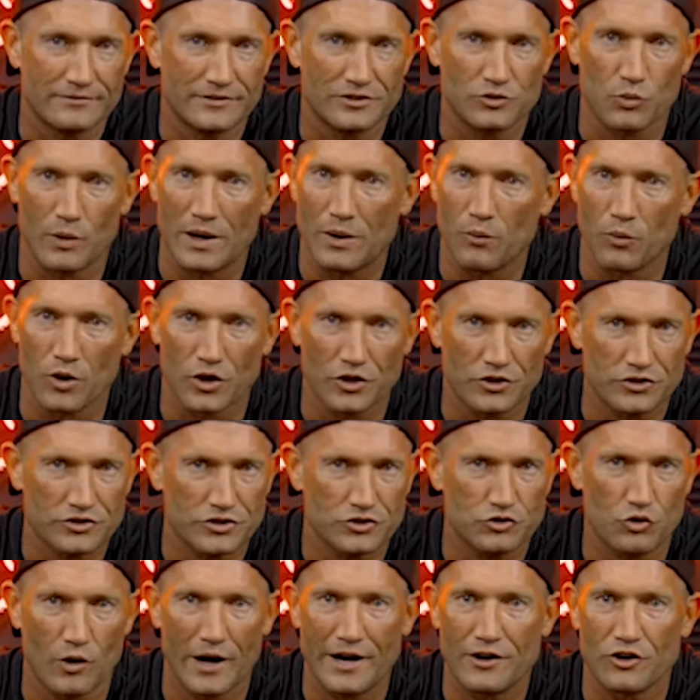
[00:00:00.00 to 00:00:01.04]
That's the way it works.
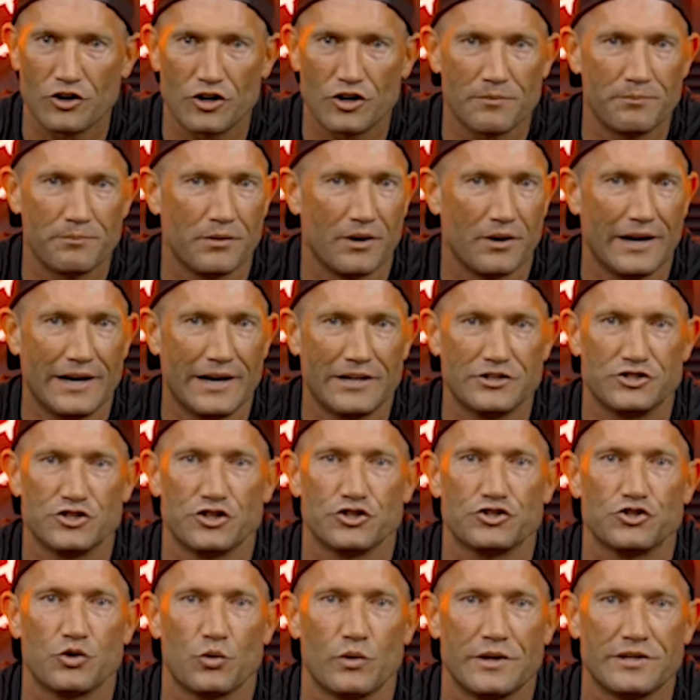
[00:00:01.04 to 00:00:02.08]
Train or complain, it's your
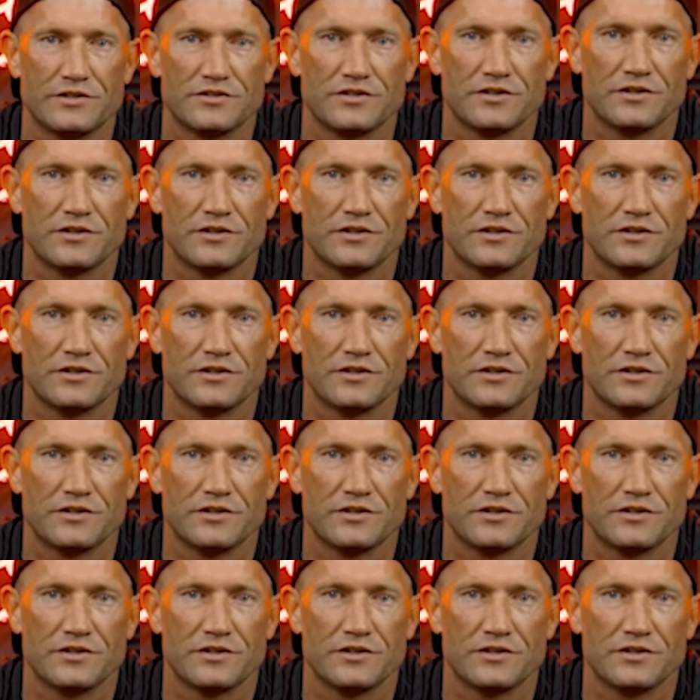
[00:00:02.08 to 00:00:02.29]
choice.